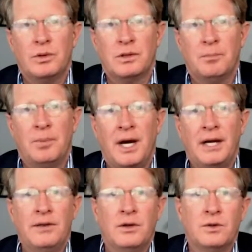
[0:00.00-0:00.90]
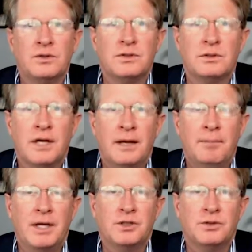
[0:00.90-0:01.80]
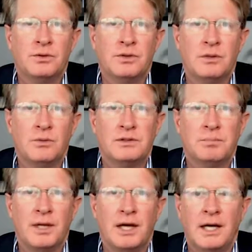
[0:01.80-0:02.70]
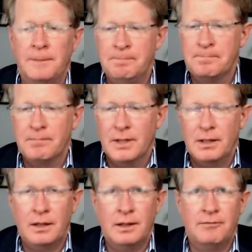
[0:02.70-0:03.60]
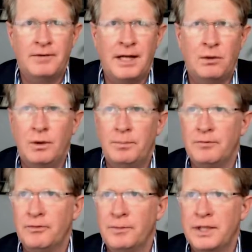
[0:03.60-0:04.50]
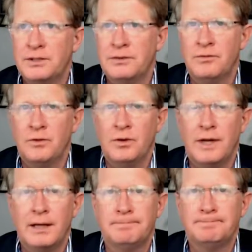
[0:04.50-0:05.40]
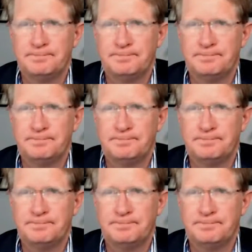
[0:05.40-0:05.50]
combine those and make sure that we supply follow-up information for that.